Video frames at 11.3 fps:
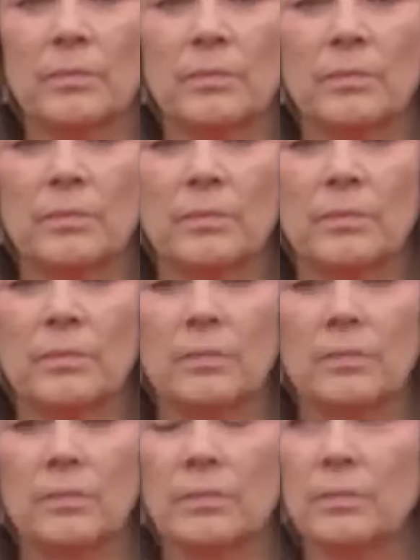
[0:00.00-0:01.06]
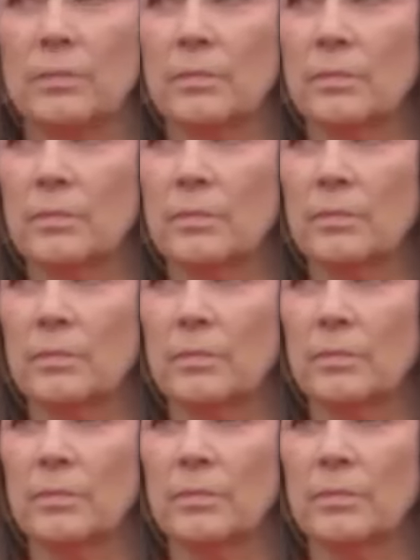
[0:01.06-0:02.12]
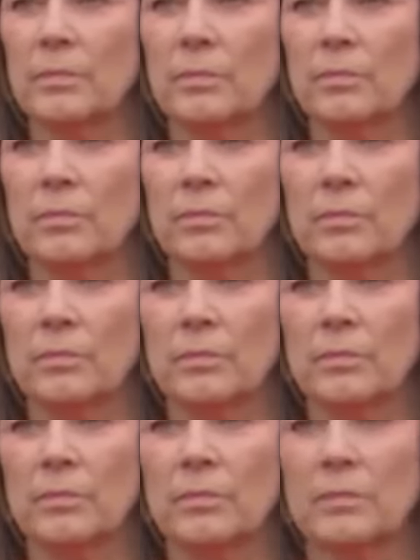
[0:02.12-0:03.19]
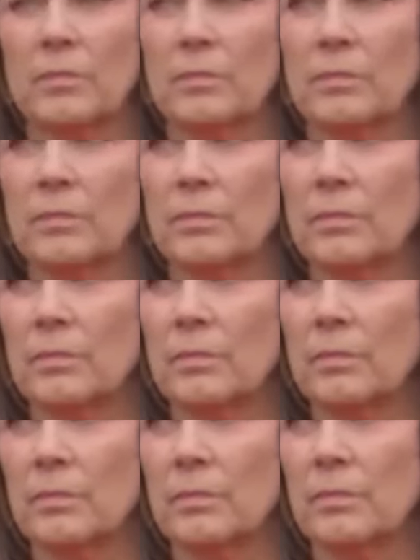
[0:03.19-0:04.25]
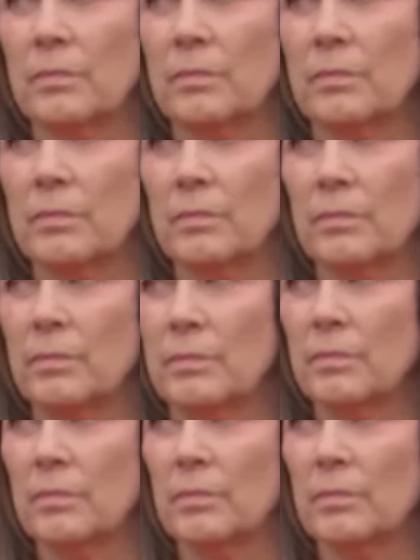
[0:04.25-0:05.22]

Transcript: (silent)